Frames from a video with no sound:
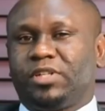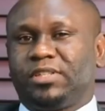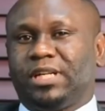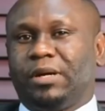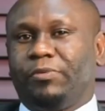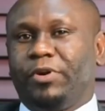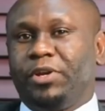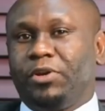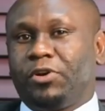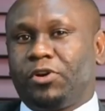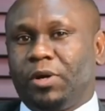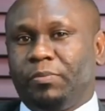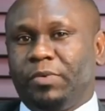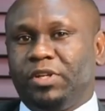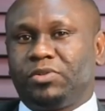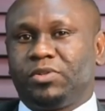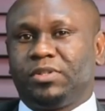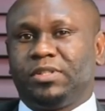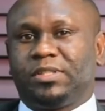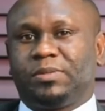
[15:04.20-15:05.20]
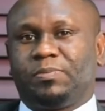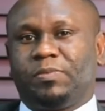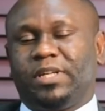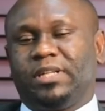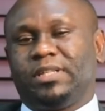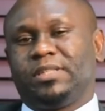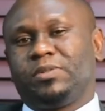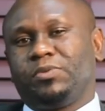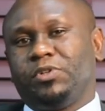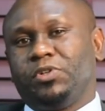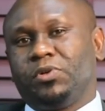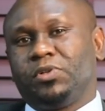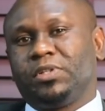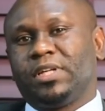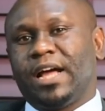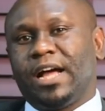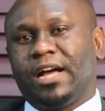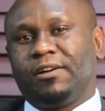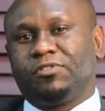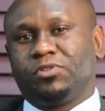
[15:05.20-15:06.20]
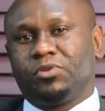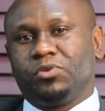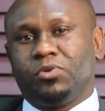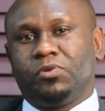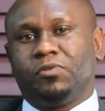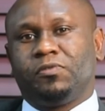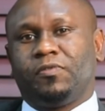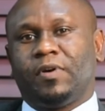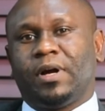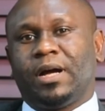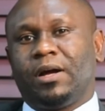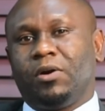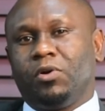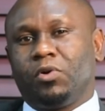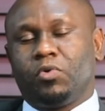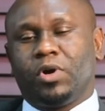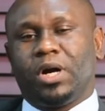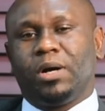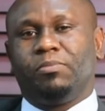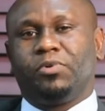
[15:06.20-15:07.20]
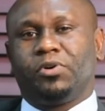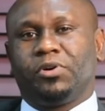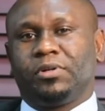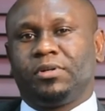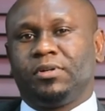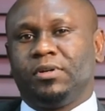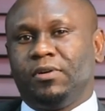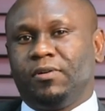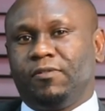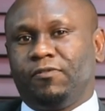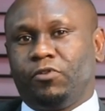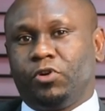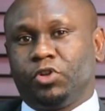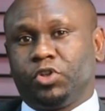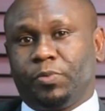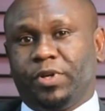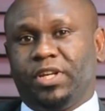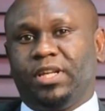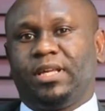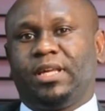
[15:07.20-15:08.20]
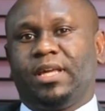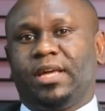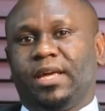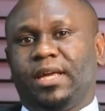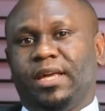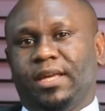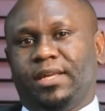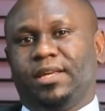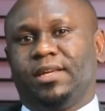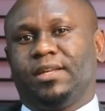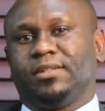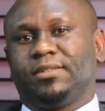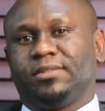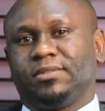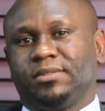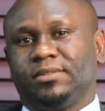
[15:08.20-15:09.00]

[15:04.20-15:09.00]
such that when you come into this place, we don't have to go far or go abroad for orthopedic care again.